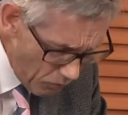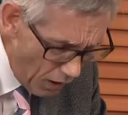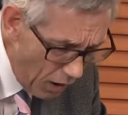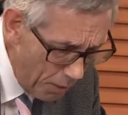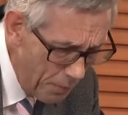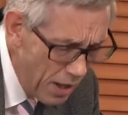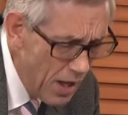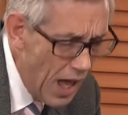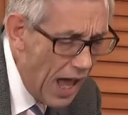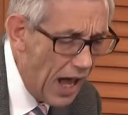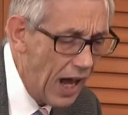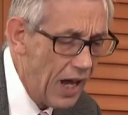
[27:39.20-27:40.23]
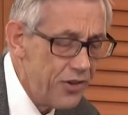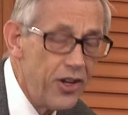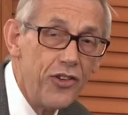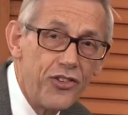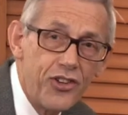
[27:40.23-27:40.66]
um, and
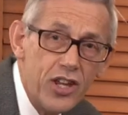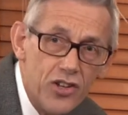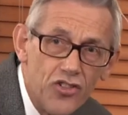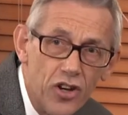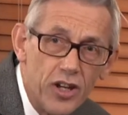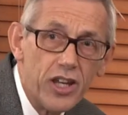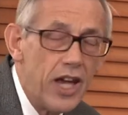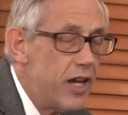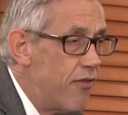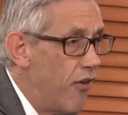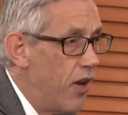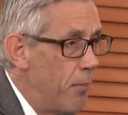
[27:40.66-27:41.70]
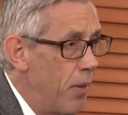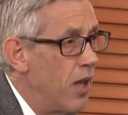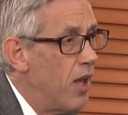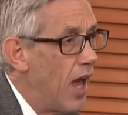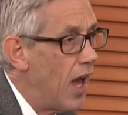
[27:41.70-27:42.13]
his teacher gave him,
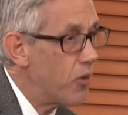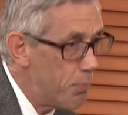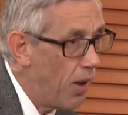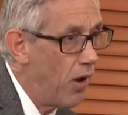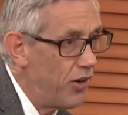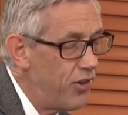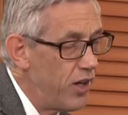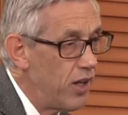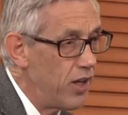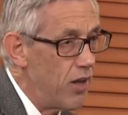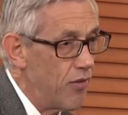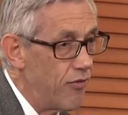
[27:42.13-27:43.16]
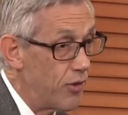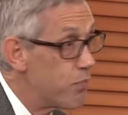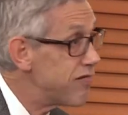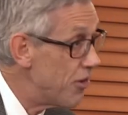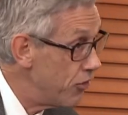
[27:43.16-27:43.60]
as a parting gift, a
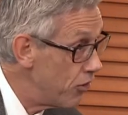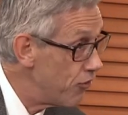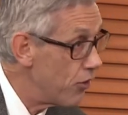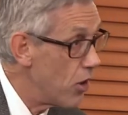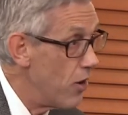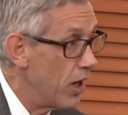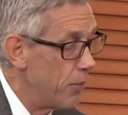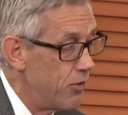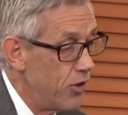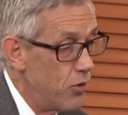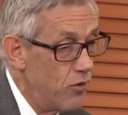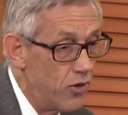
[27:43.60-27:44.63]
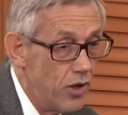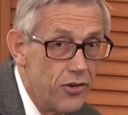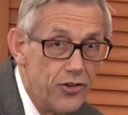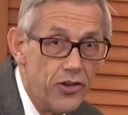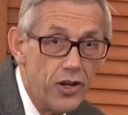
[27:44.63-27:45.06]
present for going up to
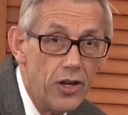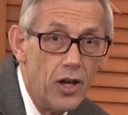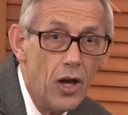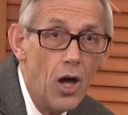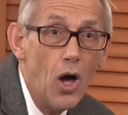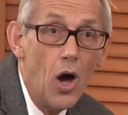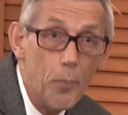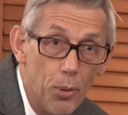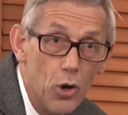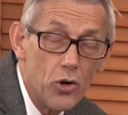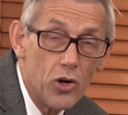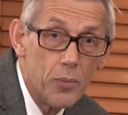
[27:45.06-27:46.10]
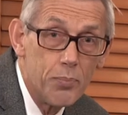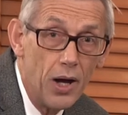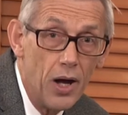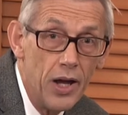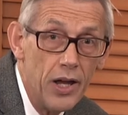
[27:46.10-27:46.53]
university, a book
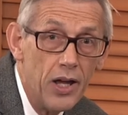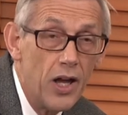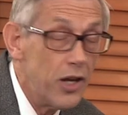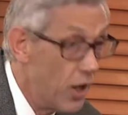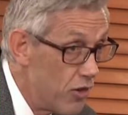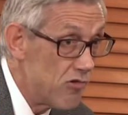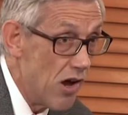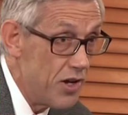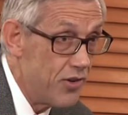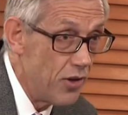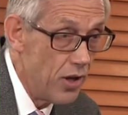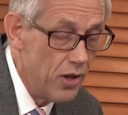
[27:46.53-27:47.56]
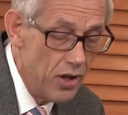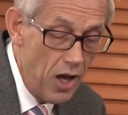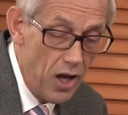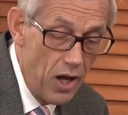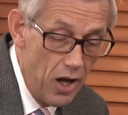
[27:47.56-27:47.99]
by another writer
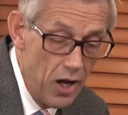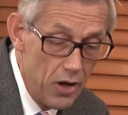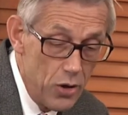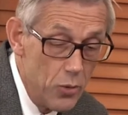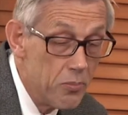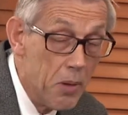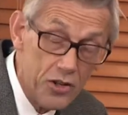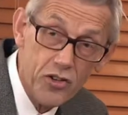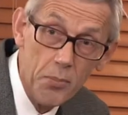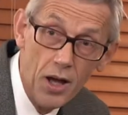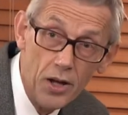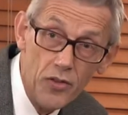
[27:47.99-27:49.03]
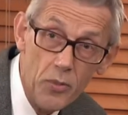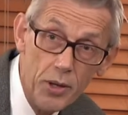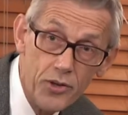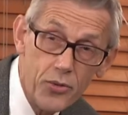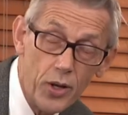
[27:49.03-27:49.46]
uh, who was much admired in the
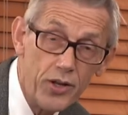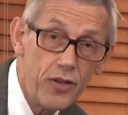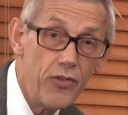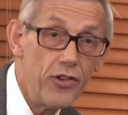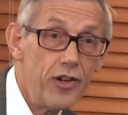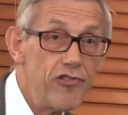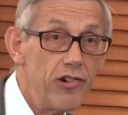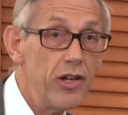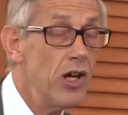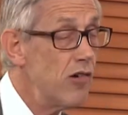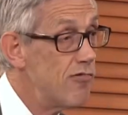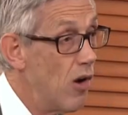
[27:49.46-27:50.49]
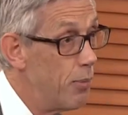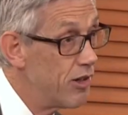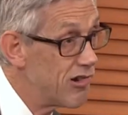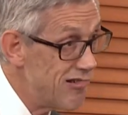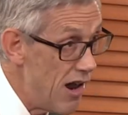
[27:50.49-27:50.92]
mid 20th century,
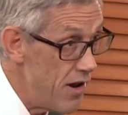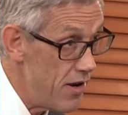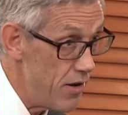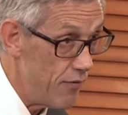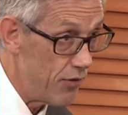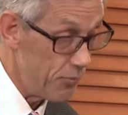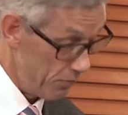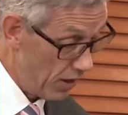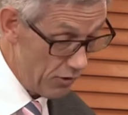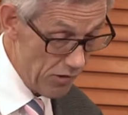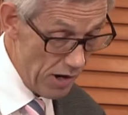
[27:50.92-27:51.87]
Robert Graves, another